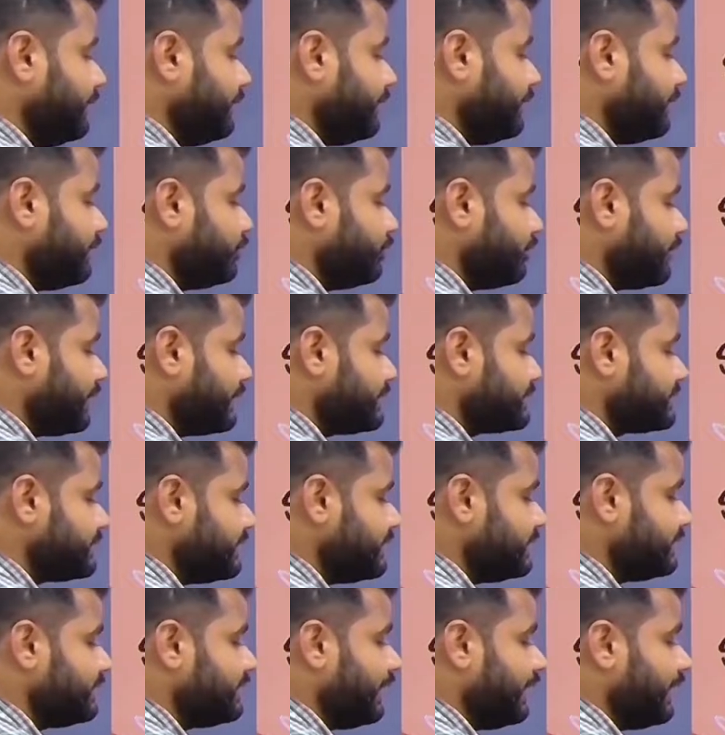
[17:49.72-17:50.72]
you can see
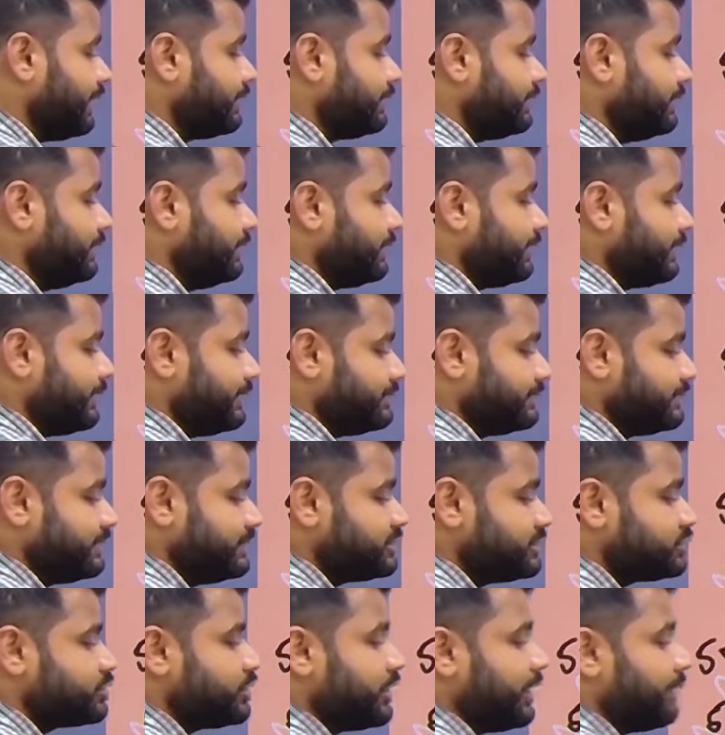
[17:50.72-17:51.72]
that in
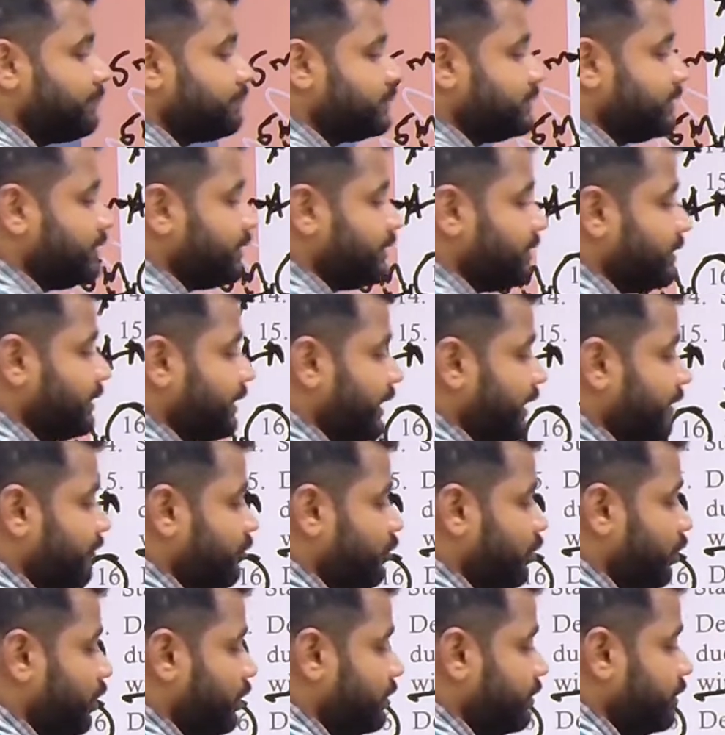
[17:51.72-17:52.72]
this chapter I have
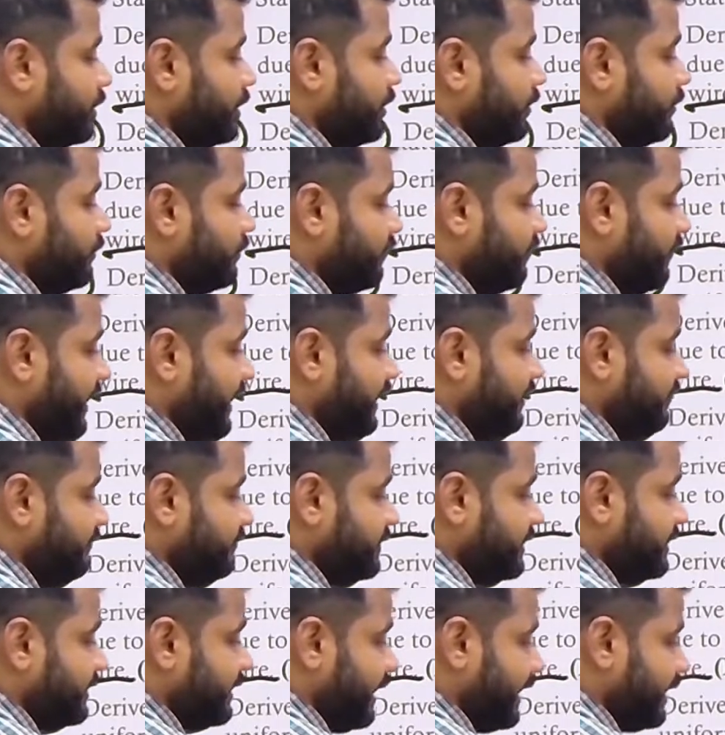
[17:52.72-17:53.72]
got 5
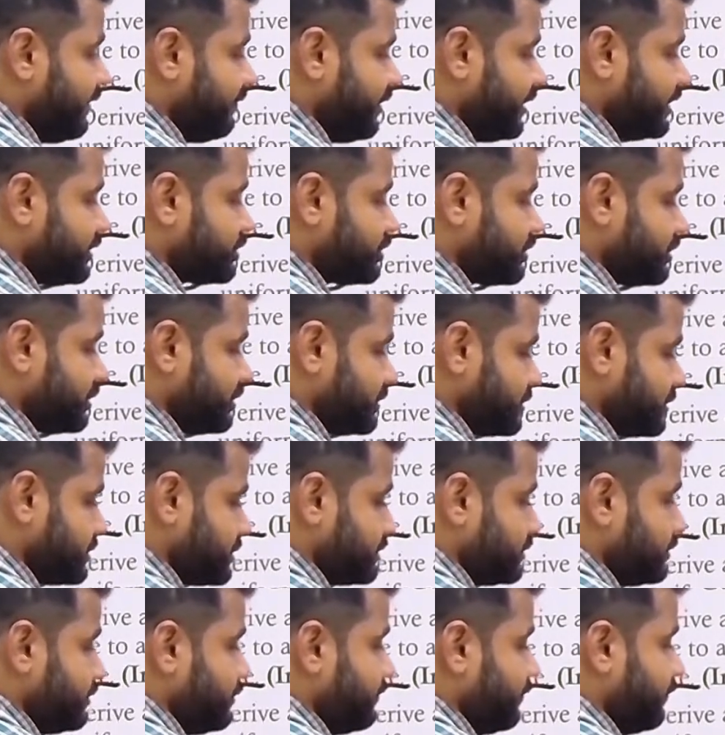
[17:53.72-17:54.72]
derivations,
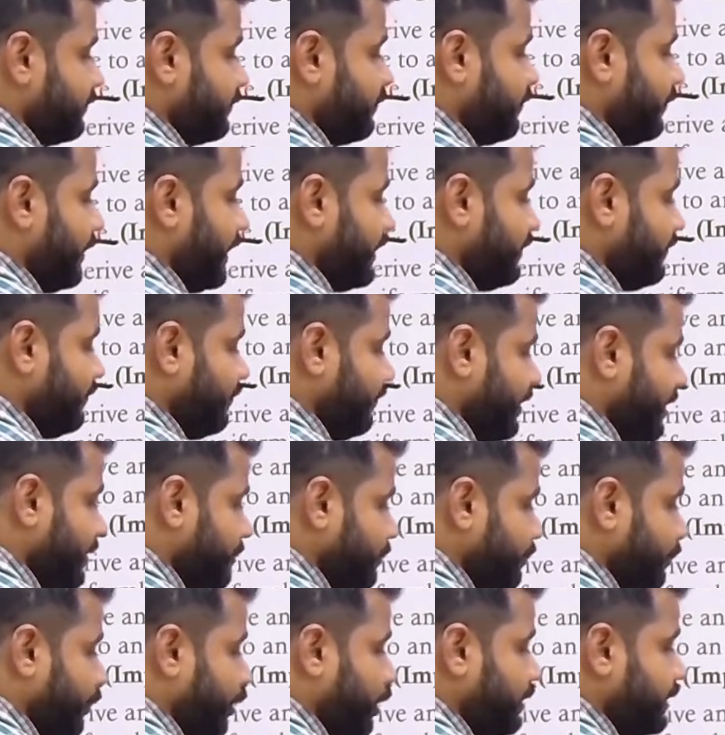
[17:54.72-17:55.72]
5
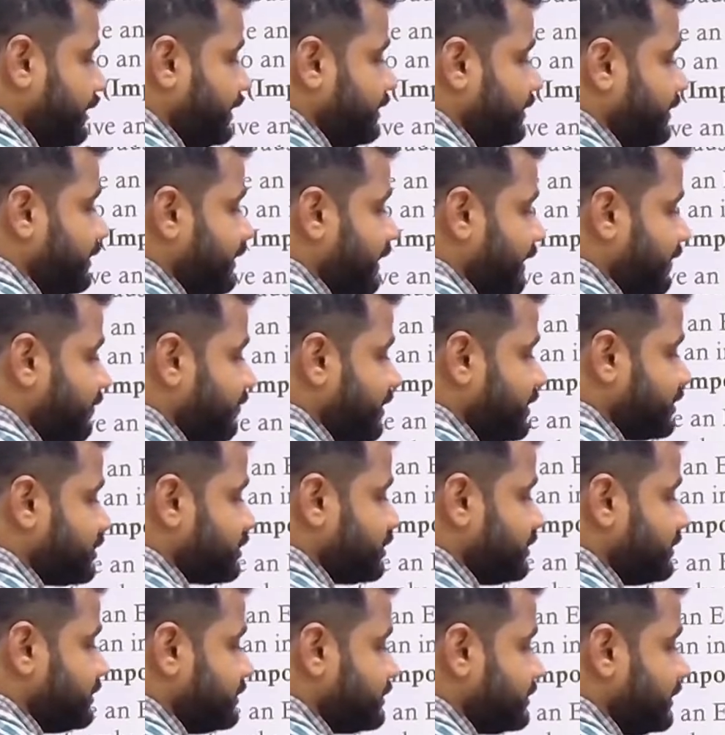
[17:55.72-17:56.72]
important
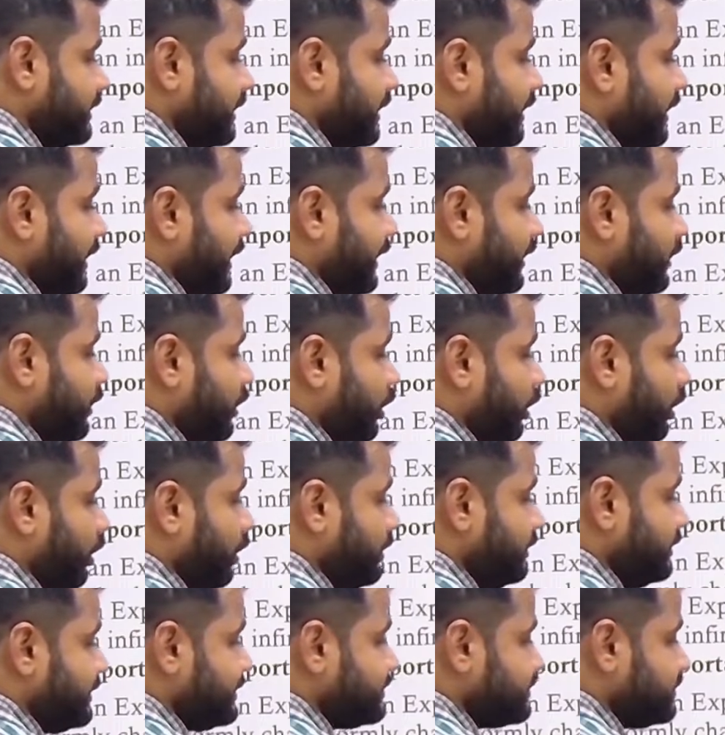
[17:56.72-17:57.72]
derivations, and all
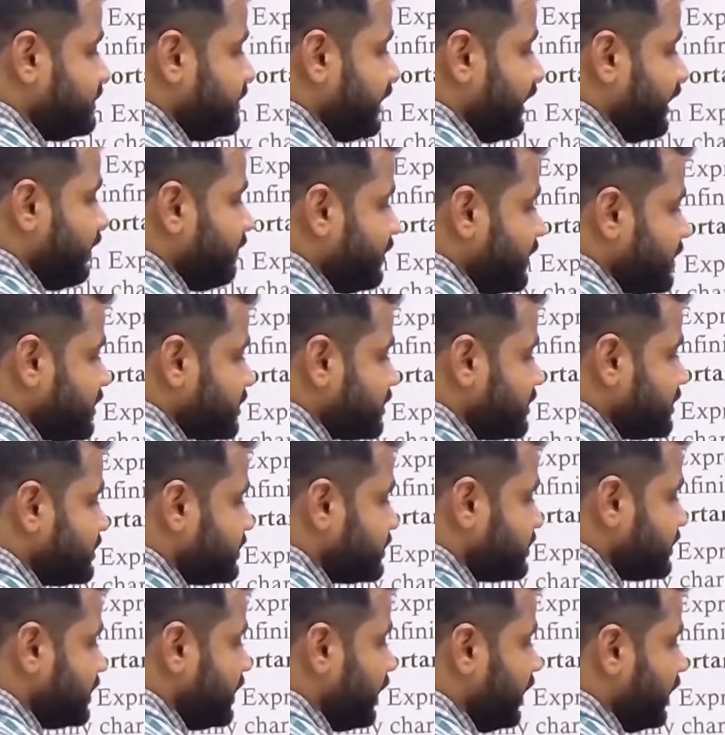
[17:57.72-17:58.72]
these
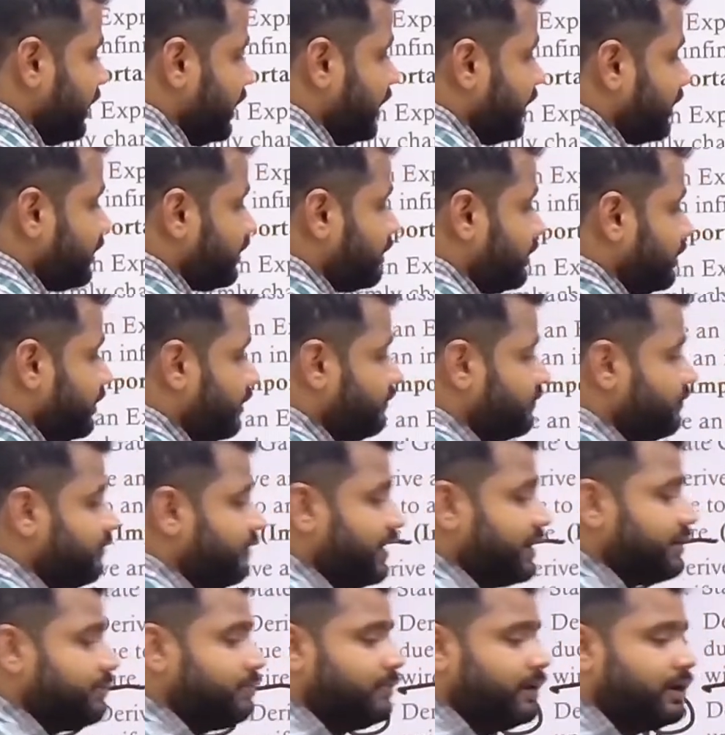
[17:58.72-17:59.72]
derivations are a
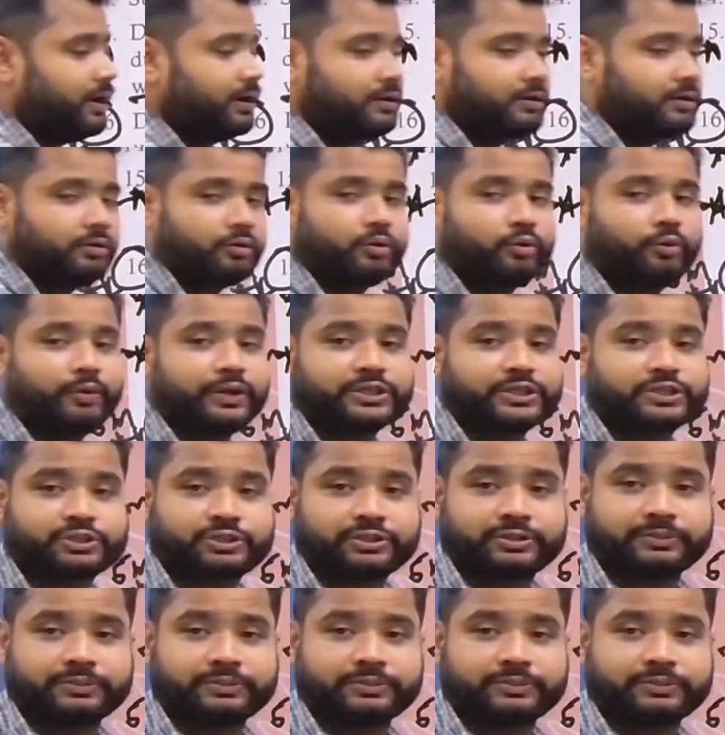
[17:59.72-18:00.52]
5-mark question.